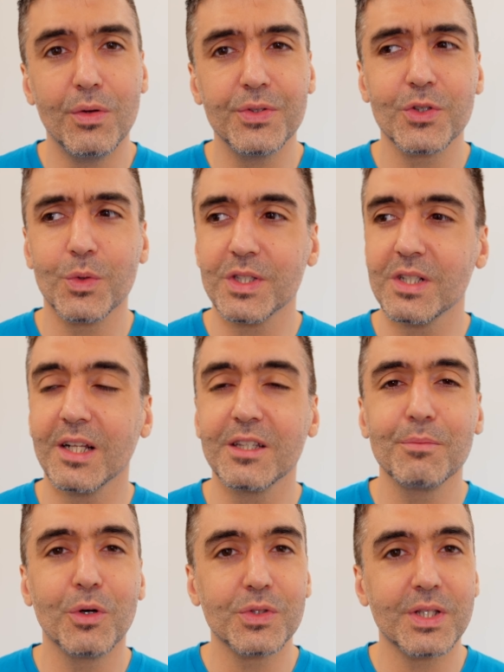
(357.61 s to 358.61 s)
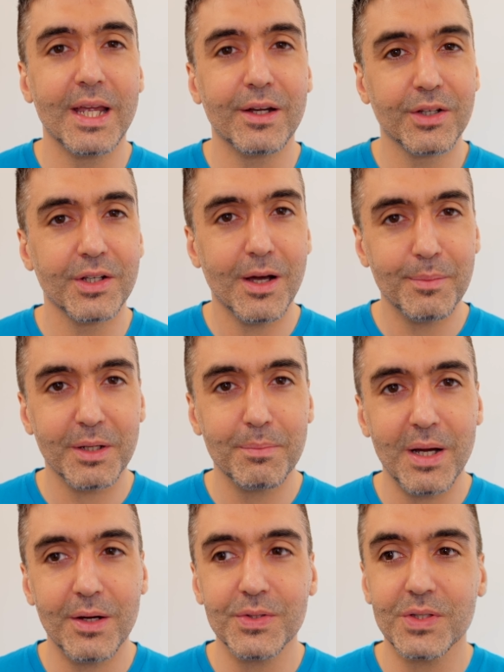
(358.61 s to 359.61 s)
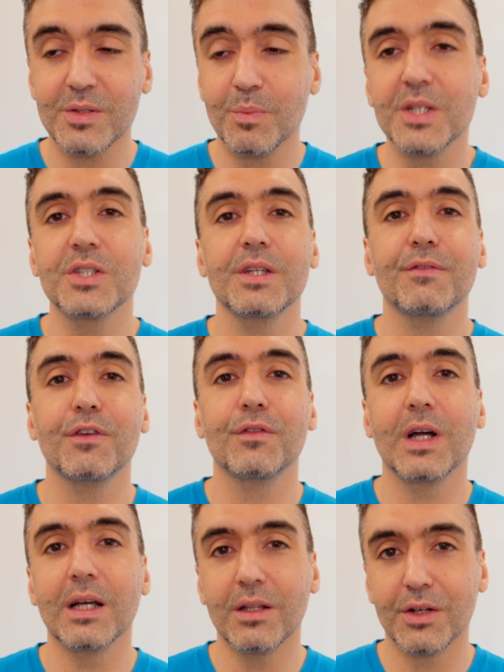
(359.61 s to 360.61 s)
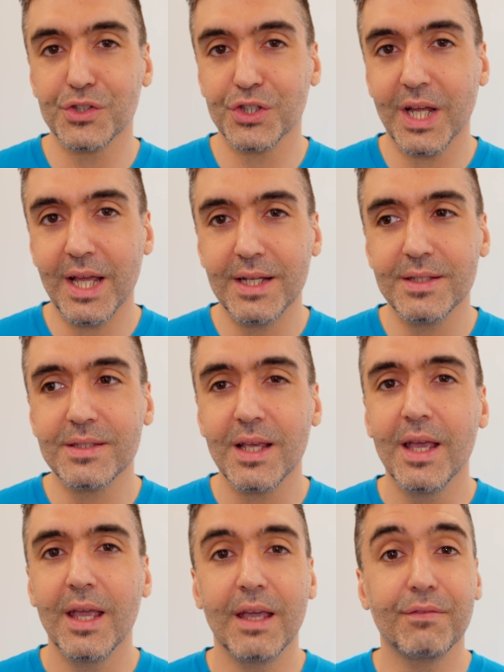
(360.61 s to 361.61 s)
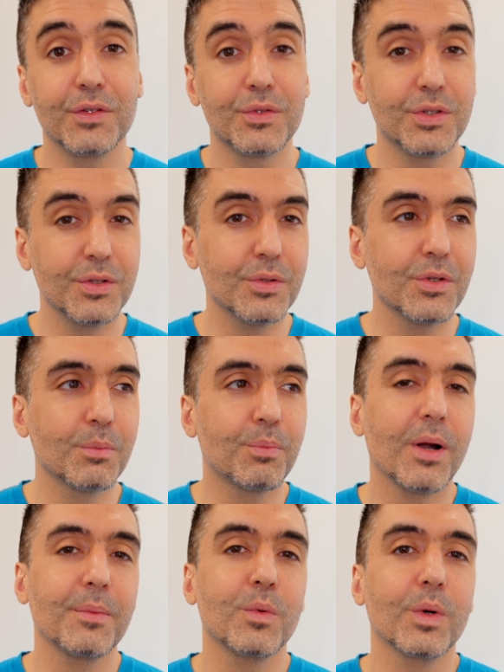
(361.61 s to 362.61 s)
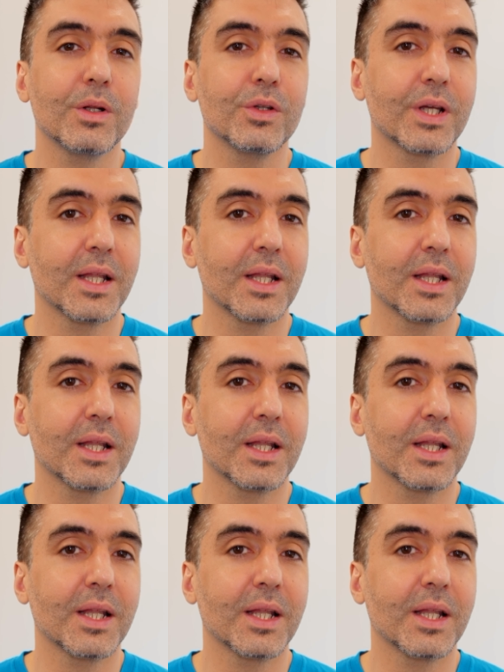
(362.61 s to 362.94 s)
so it's not the most ergonomic mouse, especially if you've got larger hands. If you do, you probably want to look